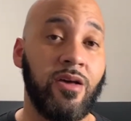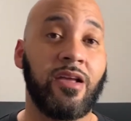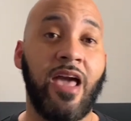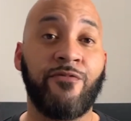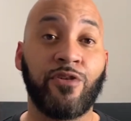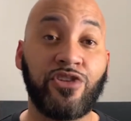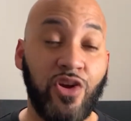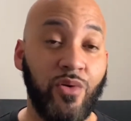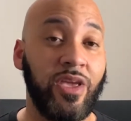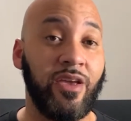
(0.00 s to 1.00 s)
Okay, for
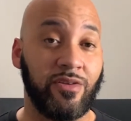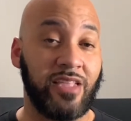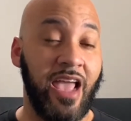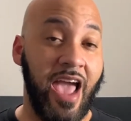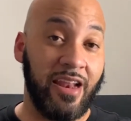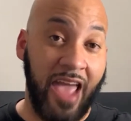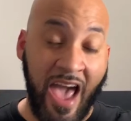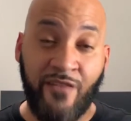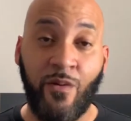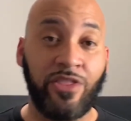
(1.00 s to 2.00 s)
2 years. They had
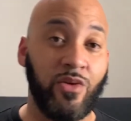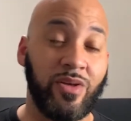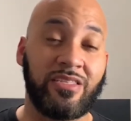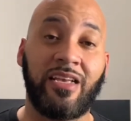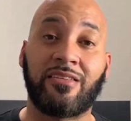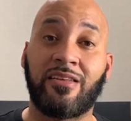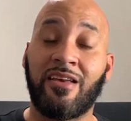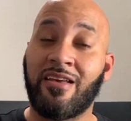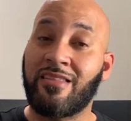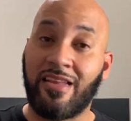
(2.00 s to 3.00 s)
halfway through a season,
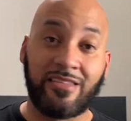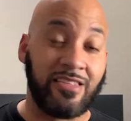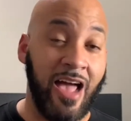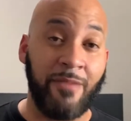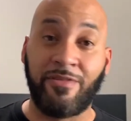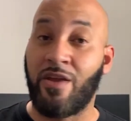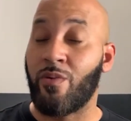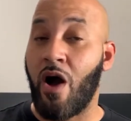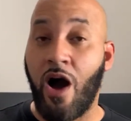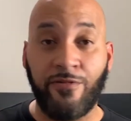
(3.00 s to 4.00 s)
then it stopped, and they
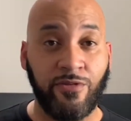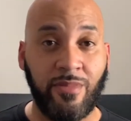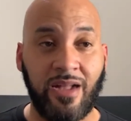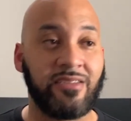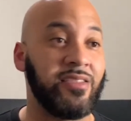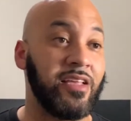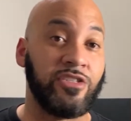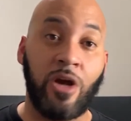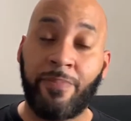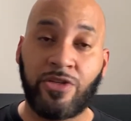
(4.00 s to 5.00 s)
were off for months, and they
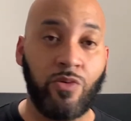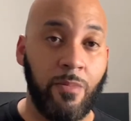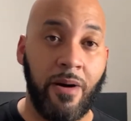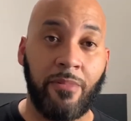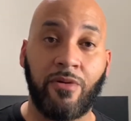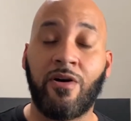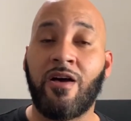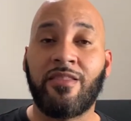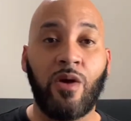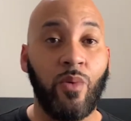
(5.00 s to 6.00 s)
jump into a bubble,
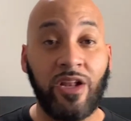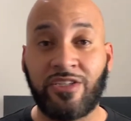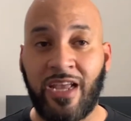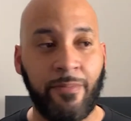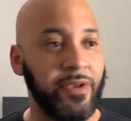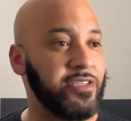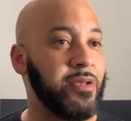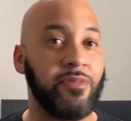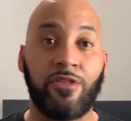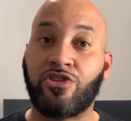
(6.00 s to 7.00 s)
they win a
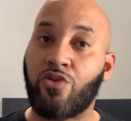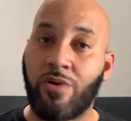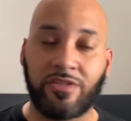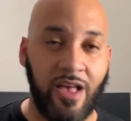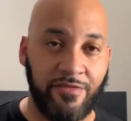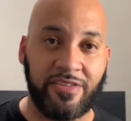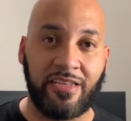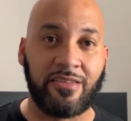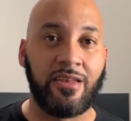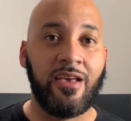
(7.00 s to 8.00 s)
championship, then the shortest off
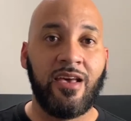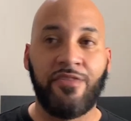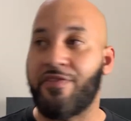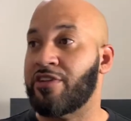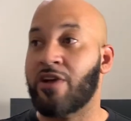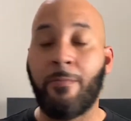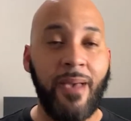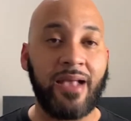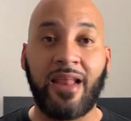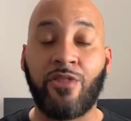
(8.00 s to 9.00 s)
season, and then they jump
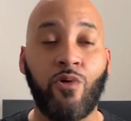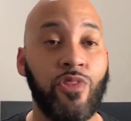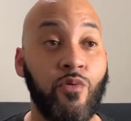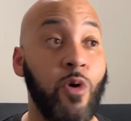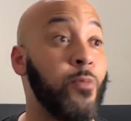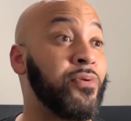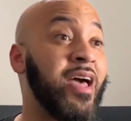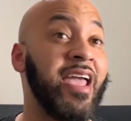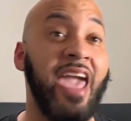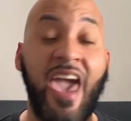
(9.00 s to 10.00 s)
back. Now they're on the road
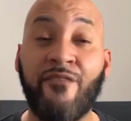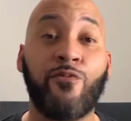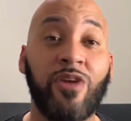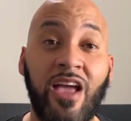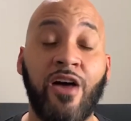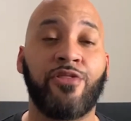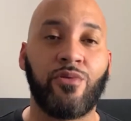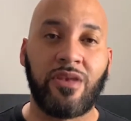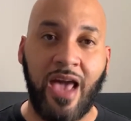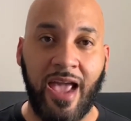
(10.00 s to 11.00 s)
playing every other
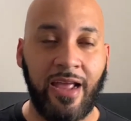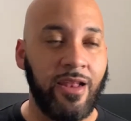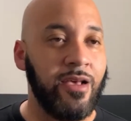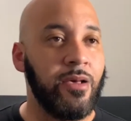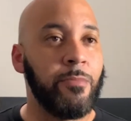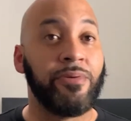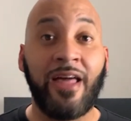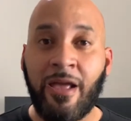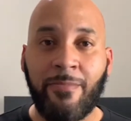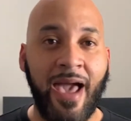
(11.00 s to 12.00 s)
night,
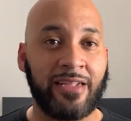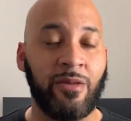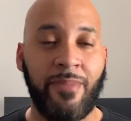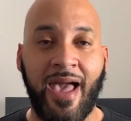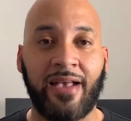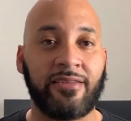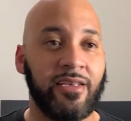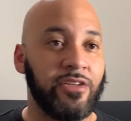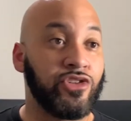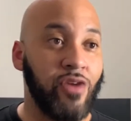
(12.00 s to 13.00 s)
playing back-to-backs,
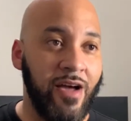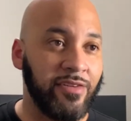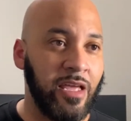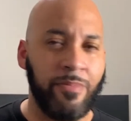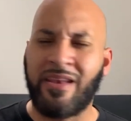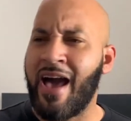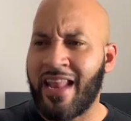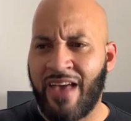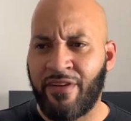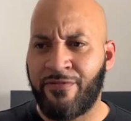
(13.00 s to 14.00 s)
traveling, but not
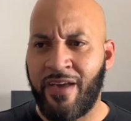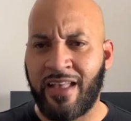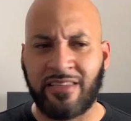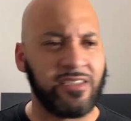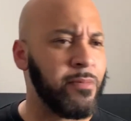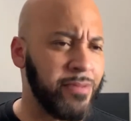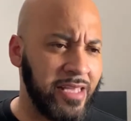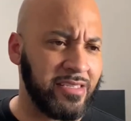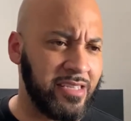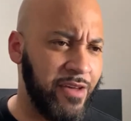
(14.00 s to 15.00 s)
having fans, and some
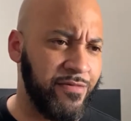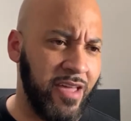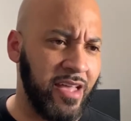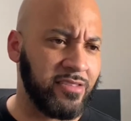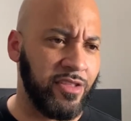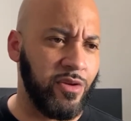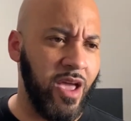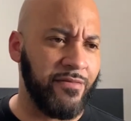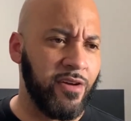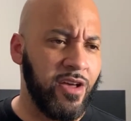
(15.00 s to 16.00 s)
places have fans, and then you
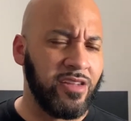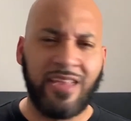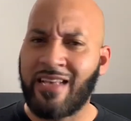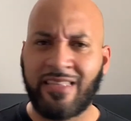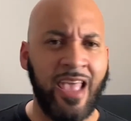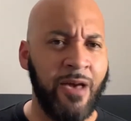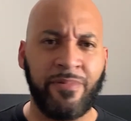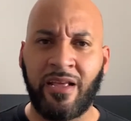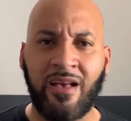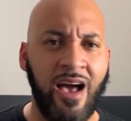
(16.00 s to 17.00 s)
have testing
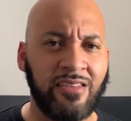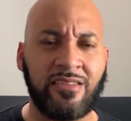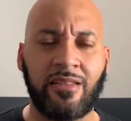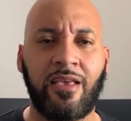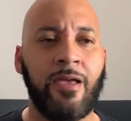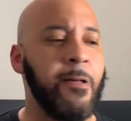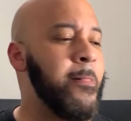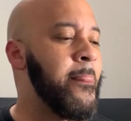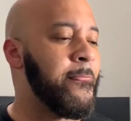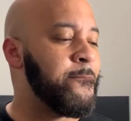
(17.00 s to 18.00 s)
happening constantly.
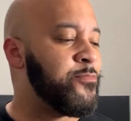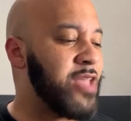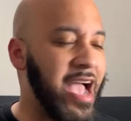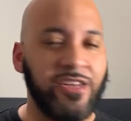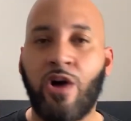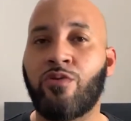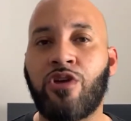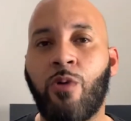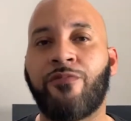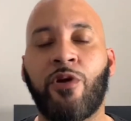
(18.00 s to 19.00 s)
I don't
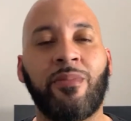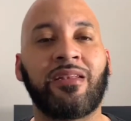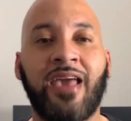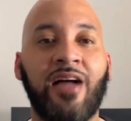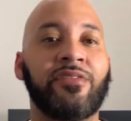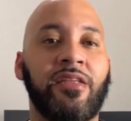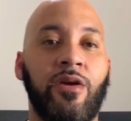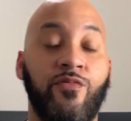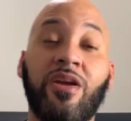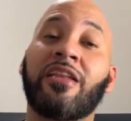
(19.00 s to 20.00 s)
know if their mentality,
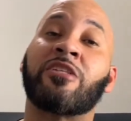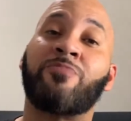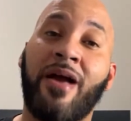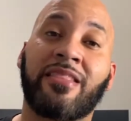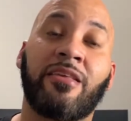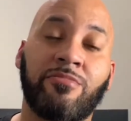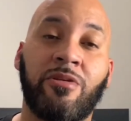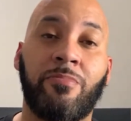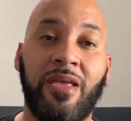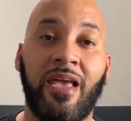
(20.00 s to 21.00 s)
if we could expect them to
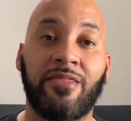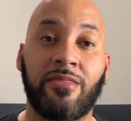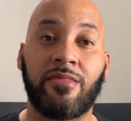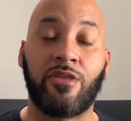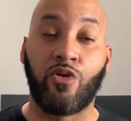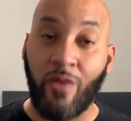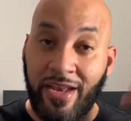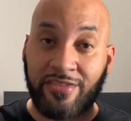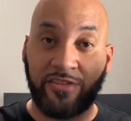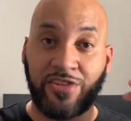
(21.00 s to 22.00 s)
be in the
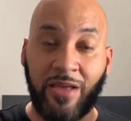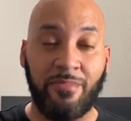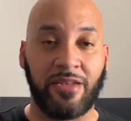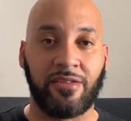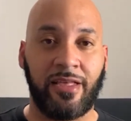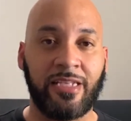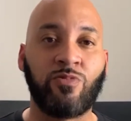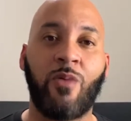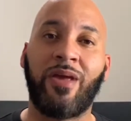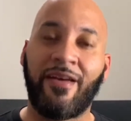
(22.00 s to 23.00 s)
greatest of shape mentally. This is
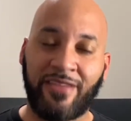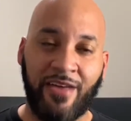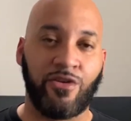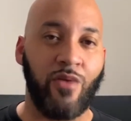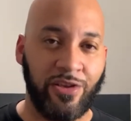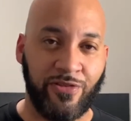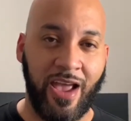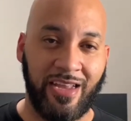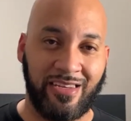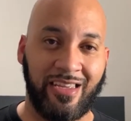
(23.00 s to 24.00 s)
why we have to have grace for
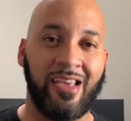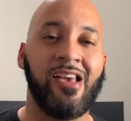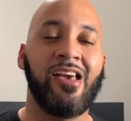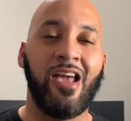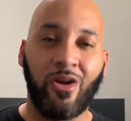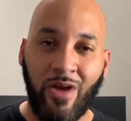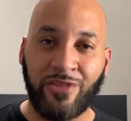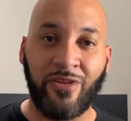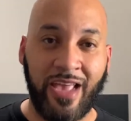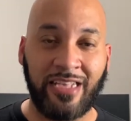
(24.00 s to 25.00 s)
AD and grace
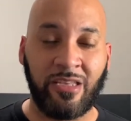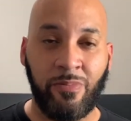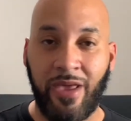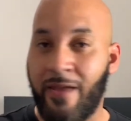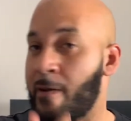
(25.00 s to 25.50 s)
for KCP.